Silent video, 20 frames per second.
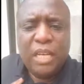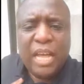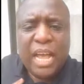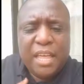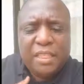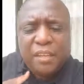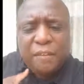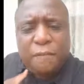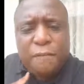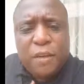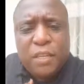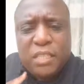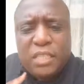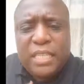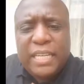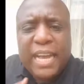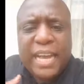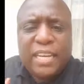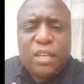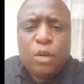And the first
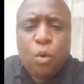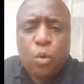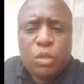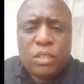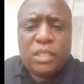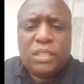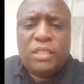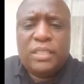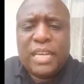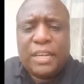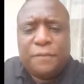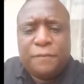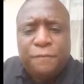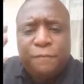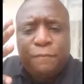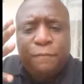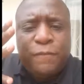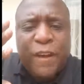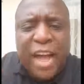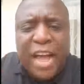thing I noticed is that
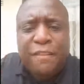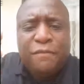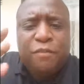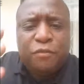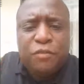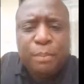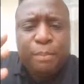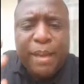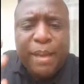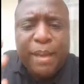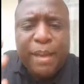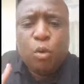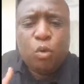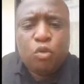5 of the mango